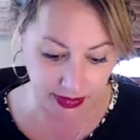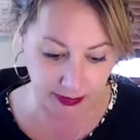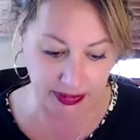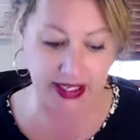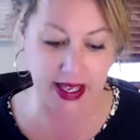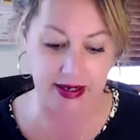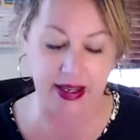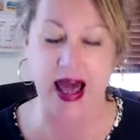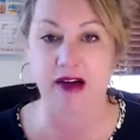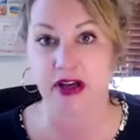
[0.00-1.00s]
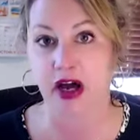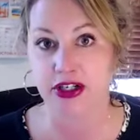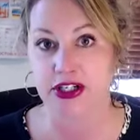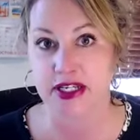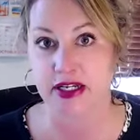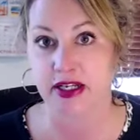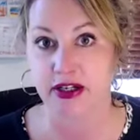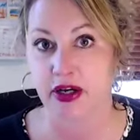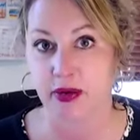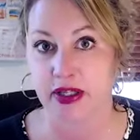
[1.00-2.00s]
But again, have understanding
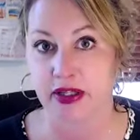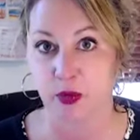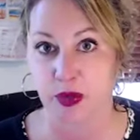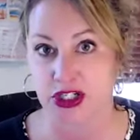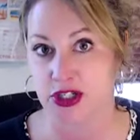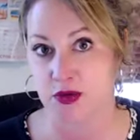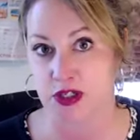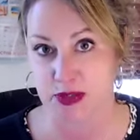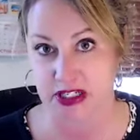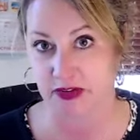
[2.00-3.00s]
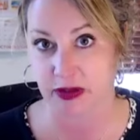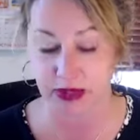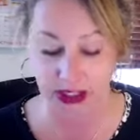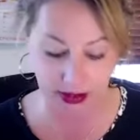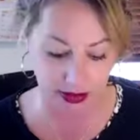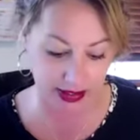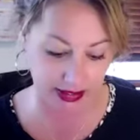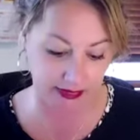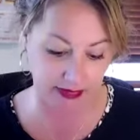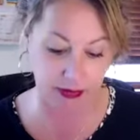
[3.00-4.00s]
and knowing which specific meal,
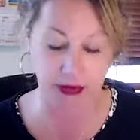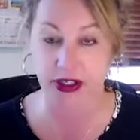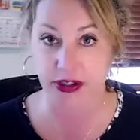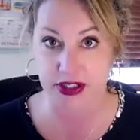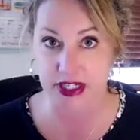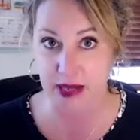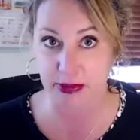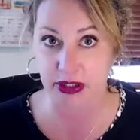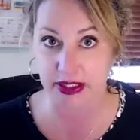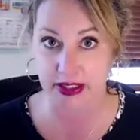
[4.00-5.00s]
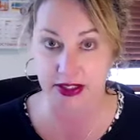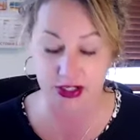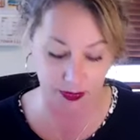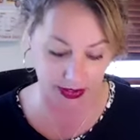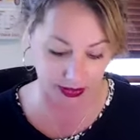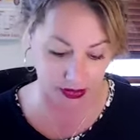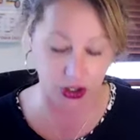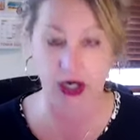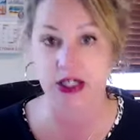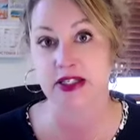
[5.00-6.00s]
and even if you put your table in so that we can
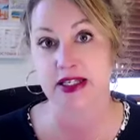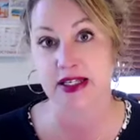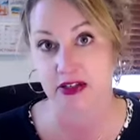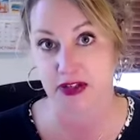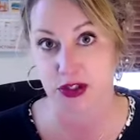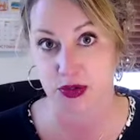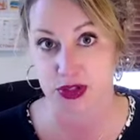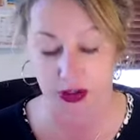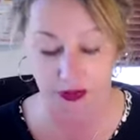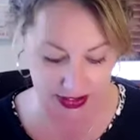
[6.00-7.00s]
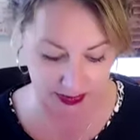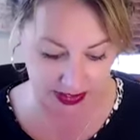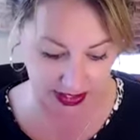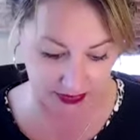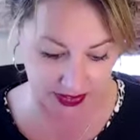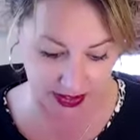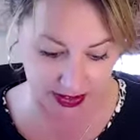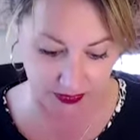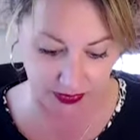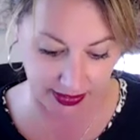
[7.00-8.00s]
talk to the individual servers themselves,
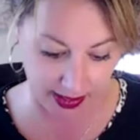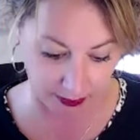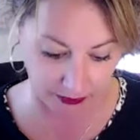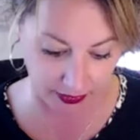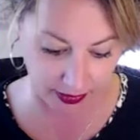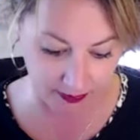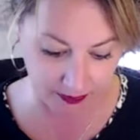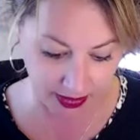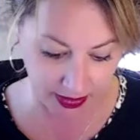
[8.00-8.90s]
is very helpful.